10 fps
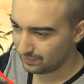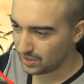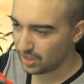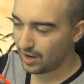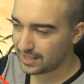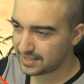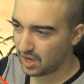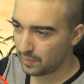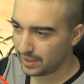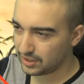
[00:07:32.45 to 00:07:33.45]
you guys
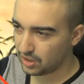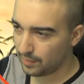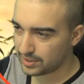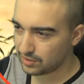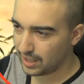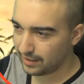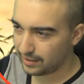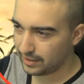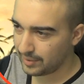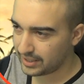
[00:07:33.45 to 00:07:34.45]
tell me in the comments, alright?
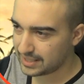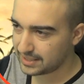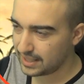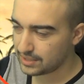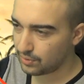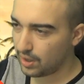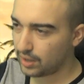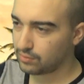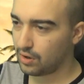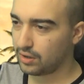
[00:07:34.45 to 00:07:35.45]
Am I guessing he's right
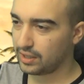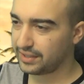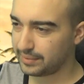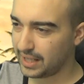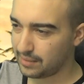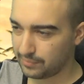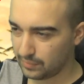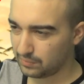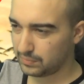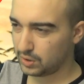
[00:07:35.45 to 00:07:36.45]
or wrong? I think I'm getting
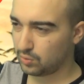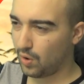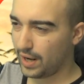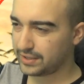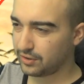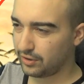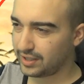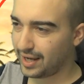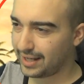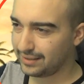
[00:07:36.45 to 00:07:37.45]
him quite
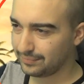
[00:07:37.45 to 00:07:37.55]
okay.